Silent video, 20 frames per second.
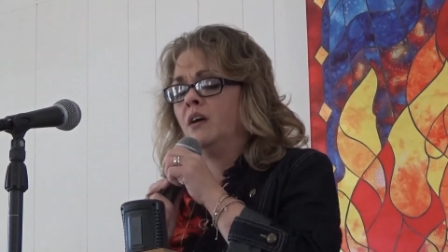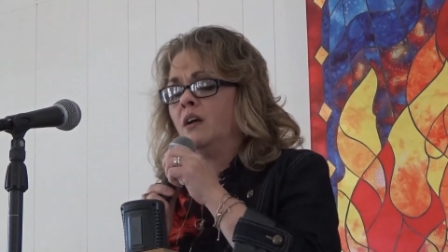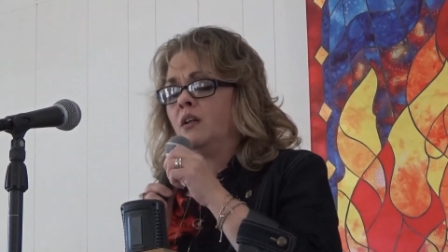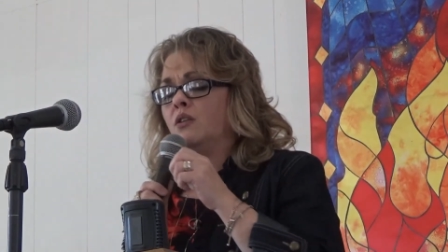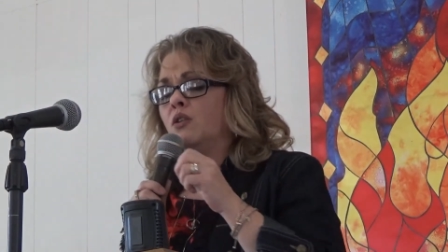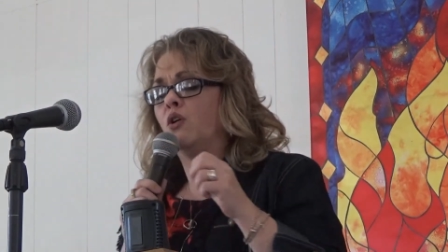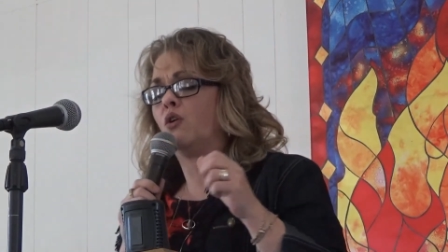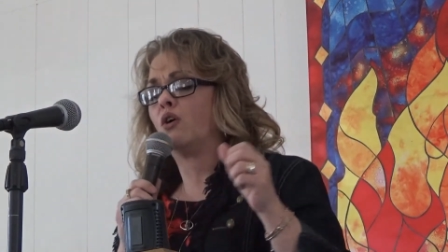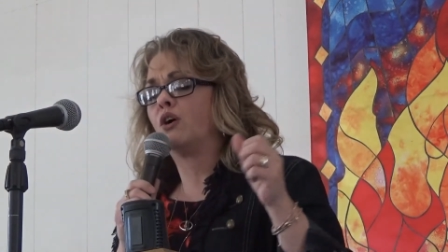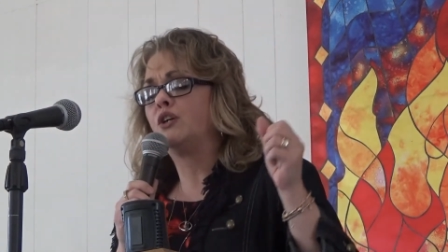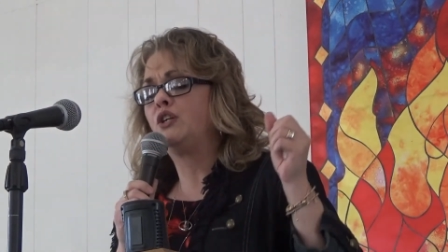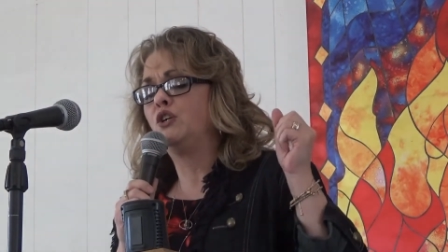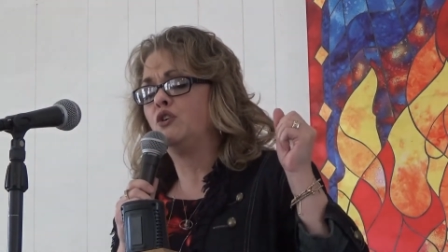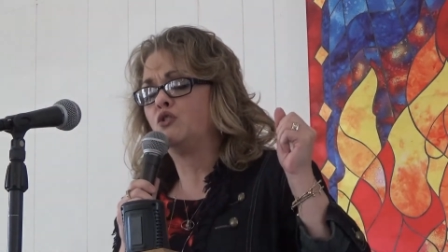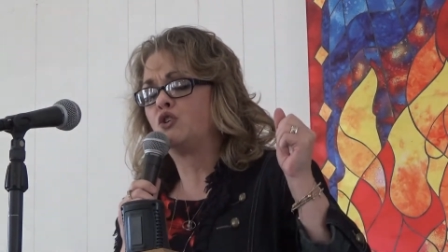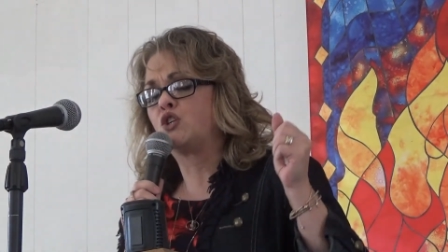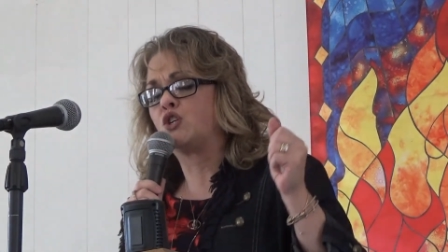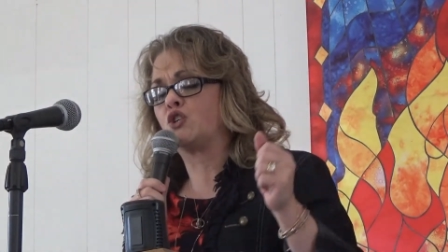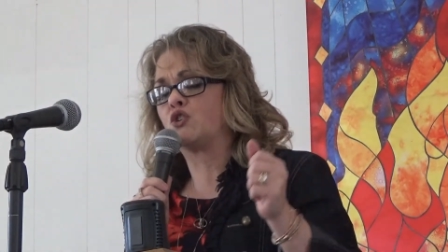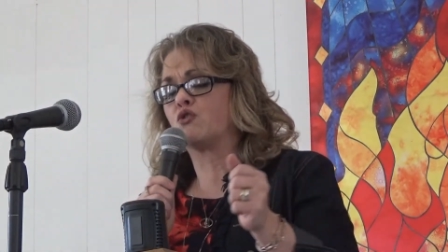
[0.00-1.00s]
Lord, you
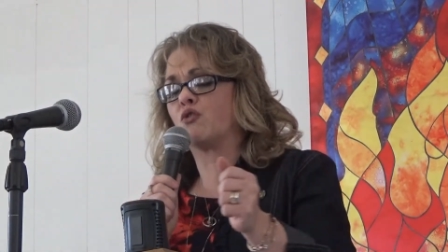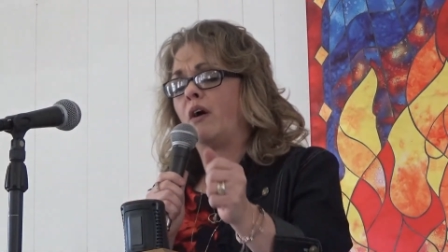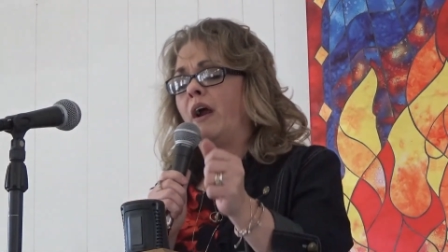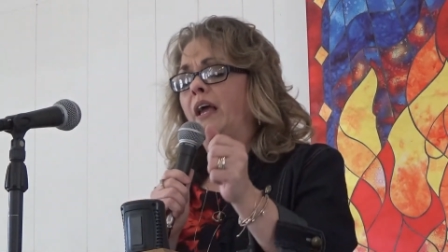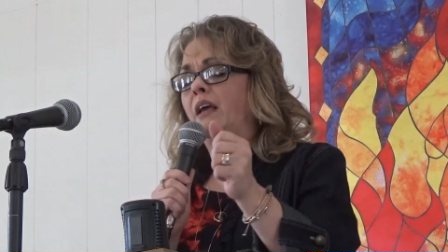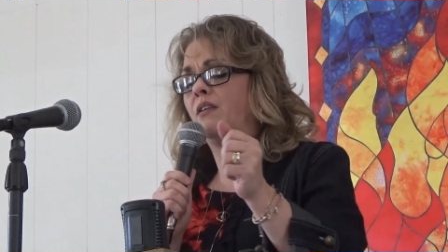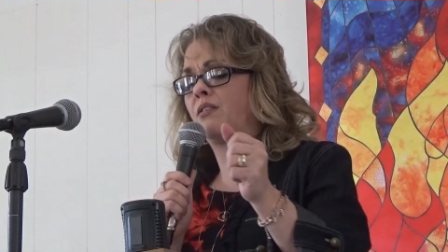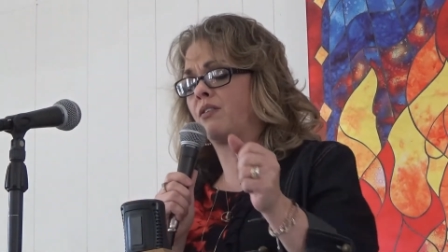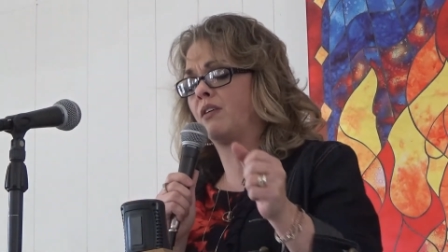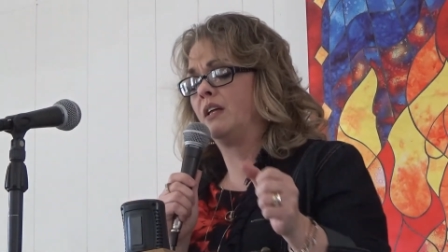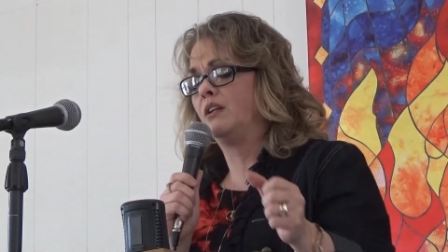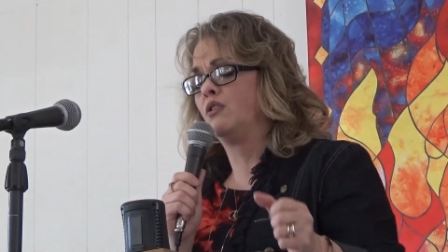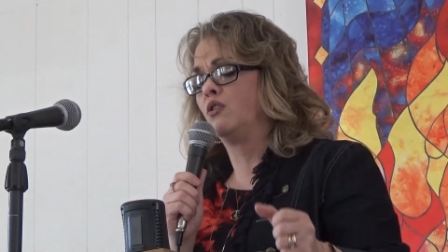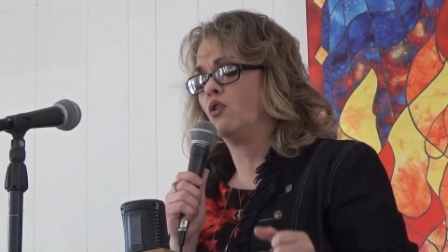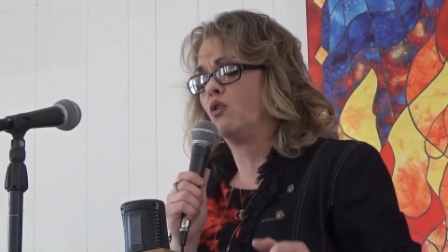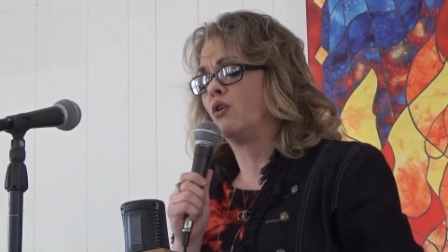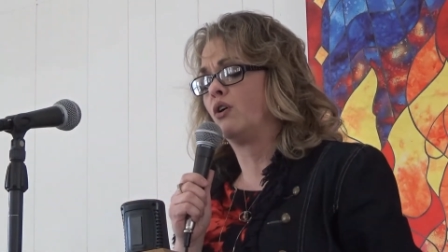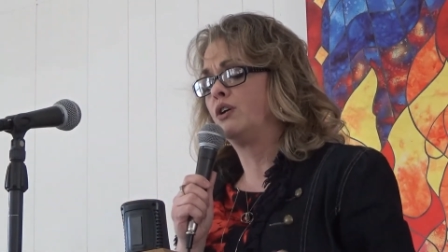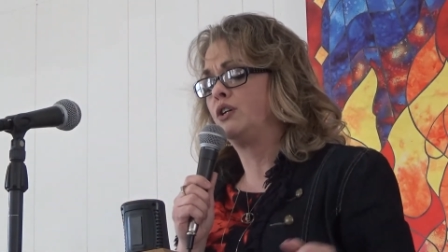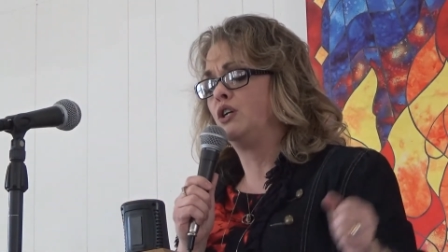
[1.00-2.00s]
strengthen,
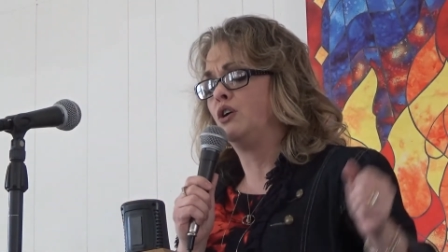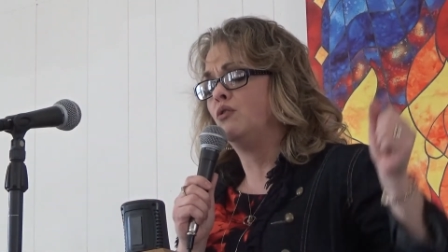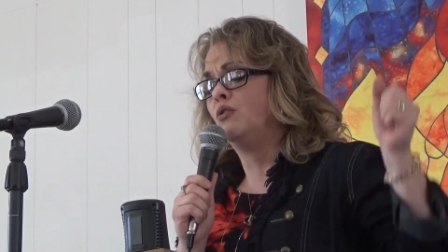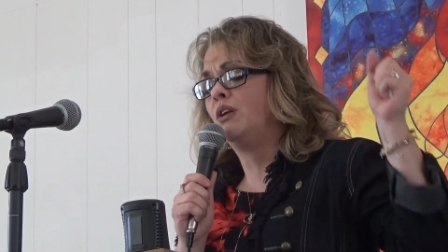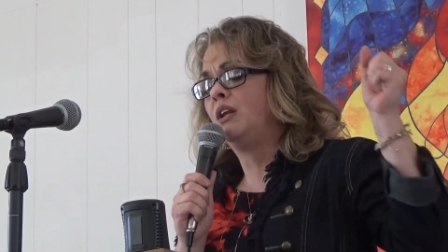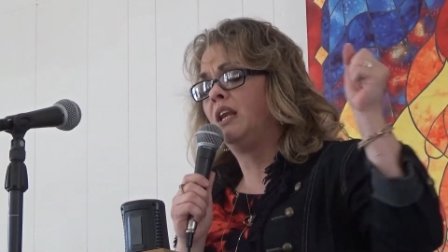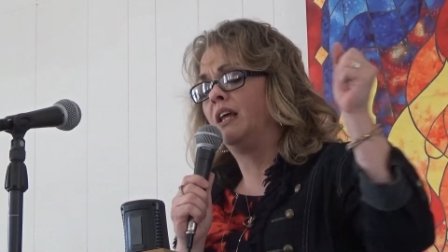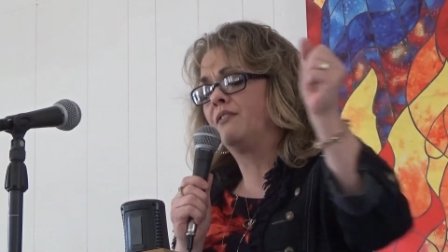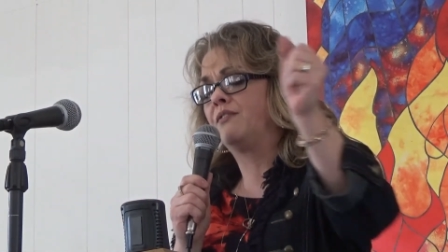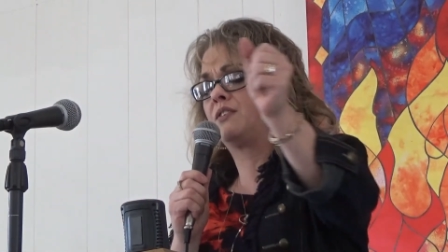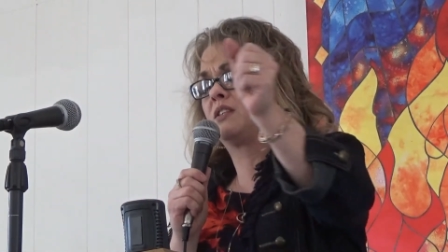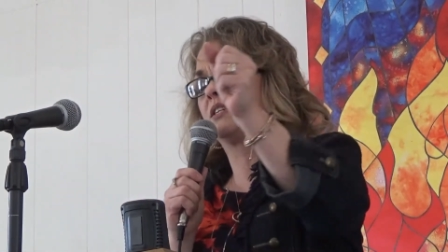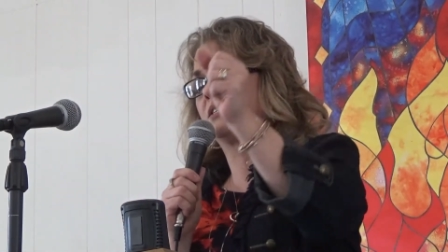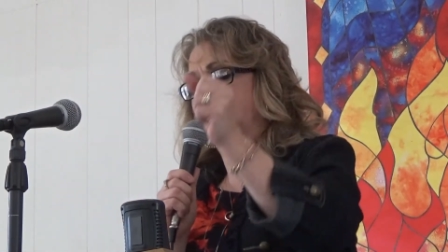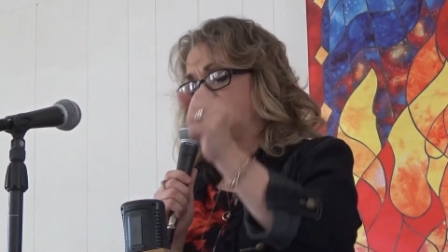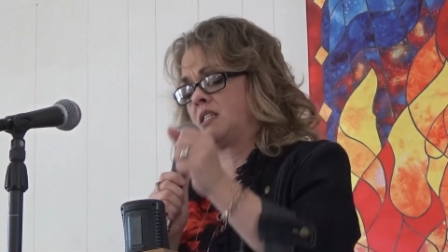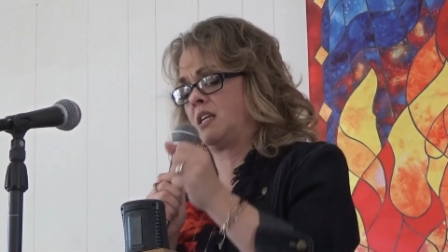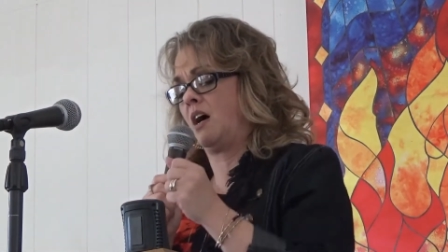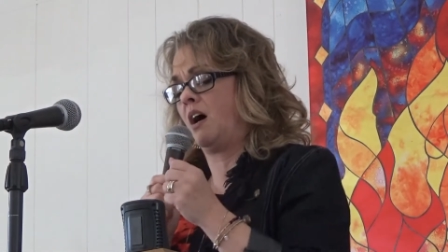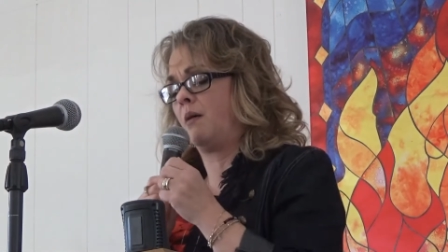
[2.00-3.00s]
Lord. You lift
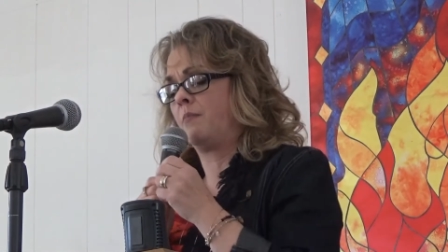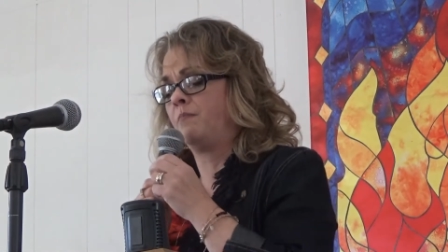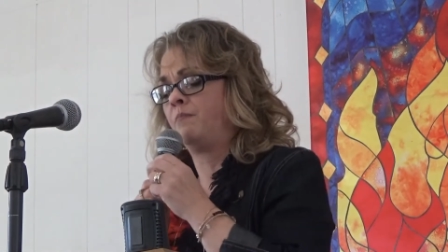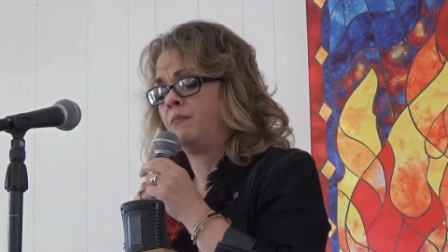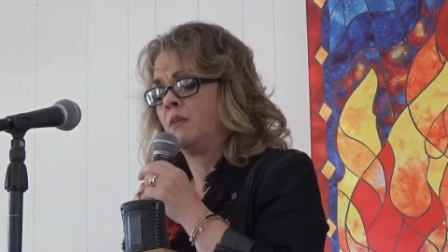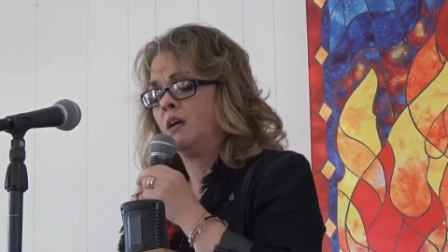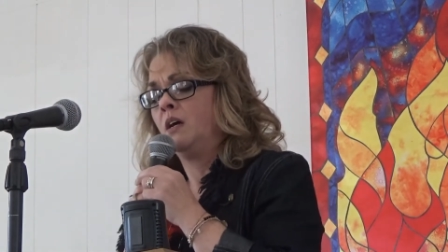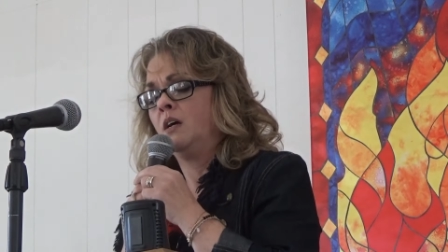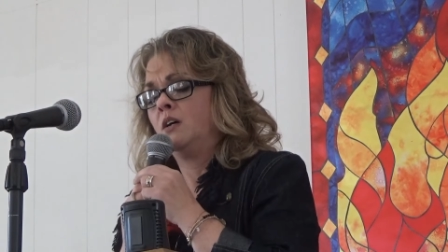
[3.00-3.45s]
us up.